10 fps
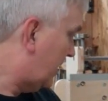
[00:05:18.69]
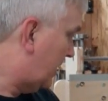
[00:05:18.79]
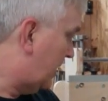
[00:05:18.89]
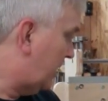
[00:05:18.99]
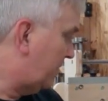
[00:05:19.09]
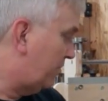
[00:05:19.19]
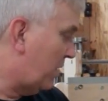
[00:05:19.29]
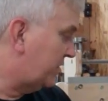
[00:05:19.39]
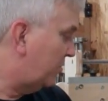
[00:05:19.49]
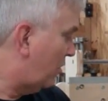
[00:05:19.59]
Uh,
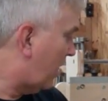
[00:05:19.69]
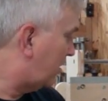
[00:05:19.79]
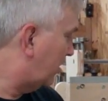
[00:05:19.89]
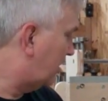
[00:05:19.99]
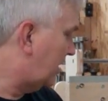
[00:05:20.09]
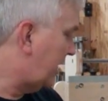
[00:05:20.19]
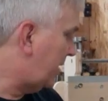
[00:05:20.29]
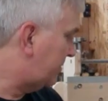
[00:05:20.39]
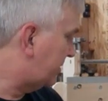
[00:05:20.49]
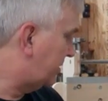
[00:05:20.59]
bought some Rockwood
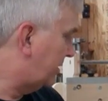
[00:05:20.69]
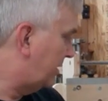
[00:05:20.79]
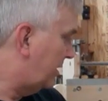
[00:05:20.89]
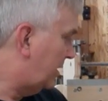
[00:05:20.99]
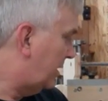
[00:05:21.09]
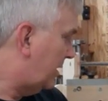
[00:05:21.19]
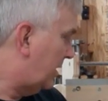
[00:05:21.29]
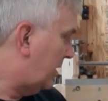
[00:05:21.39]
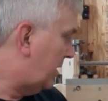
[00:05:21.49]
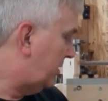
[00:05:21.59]
clamps,
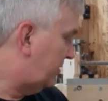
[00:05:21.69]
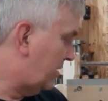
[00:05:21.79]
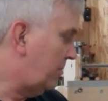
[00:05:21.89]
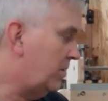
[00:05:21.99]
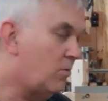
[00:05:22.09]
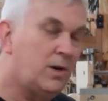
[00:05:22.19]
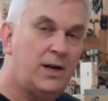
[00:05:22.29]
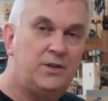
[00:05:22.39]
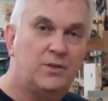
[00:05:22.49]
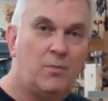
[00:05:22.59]
uh, similar to what I
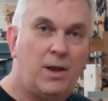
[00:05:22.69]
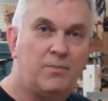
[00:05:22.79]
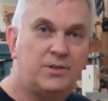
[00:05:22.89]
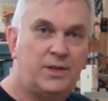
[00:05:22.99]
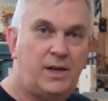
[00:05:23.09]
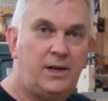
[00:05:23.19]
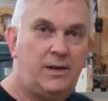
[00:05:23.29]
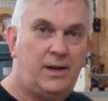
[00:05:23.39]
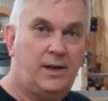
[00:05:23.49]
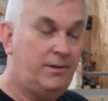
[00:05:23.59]
use on my machine,
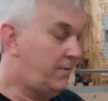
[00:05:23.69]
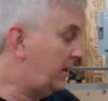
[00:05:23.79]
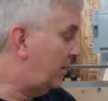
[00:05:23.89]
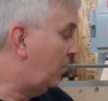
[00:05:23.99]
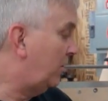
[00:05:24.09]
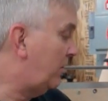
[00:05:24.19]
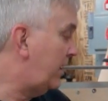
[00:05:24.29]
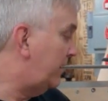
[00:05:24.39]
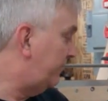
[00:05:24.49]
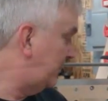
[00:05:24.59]
and, it, and they work
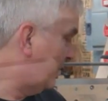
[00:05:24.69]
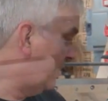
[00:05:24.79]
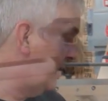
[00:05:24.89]
great. So